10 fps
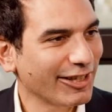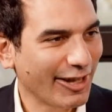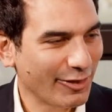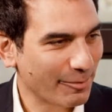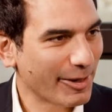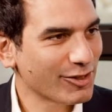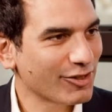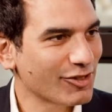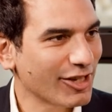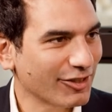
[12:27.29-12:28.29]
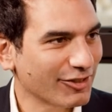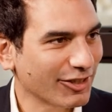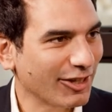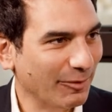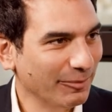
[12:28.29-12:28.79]
and the best is yet to
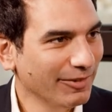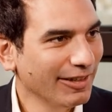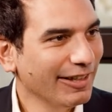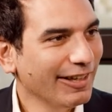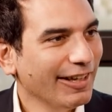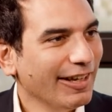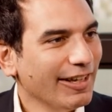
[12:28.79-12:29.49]
come. Okay.